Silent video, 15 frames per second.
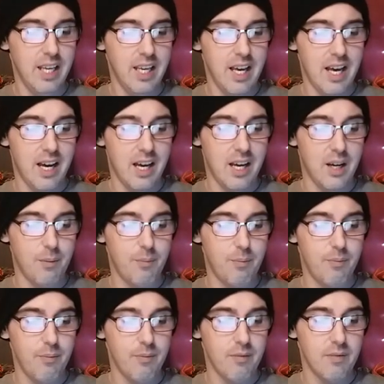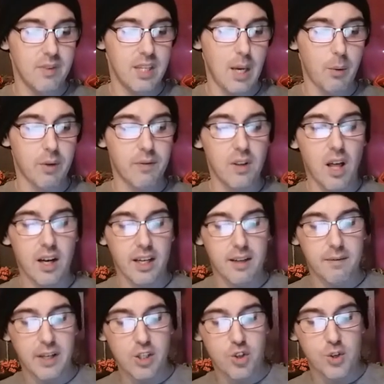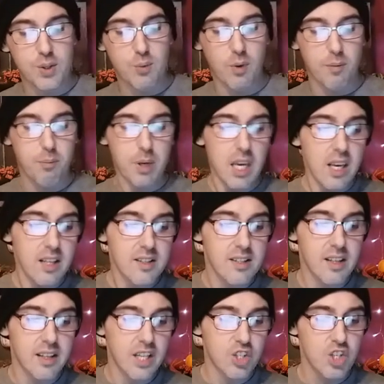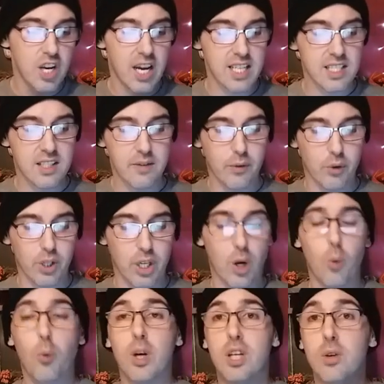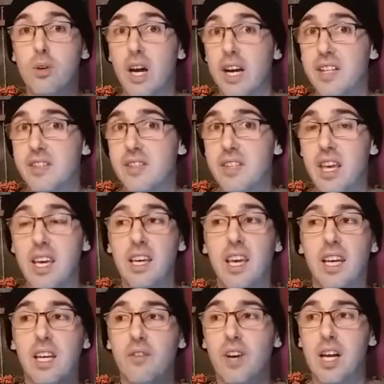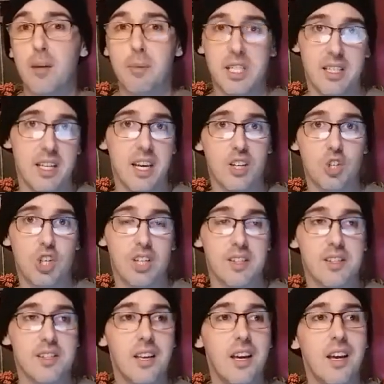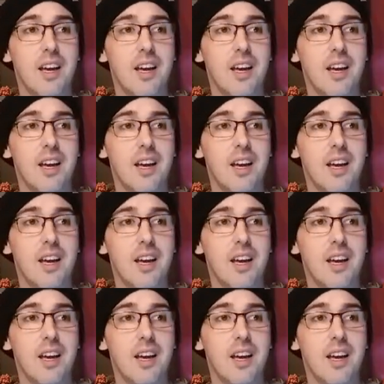Uh, they would vlog adventures with Pete's, and then she asks for, you know, what do you guys think? Any recommendations?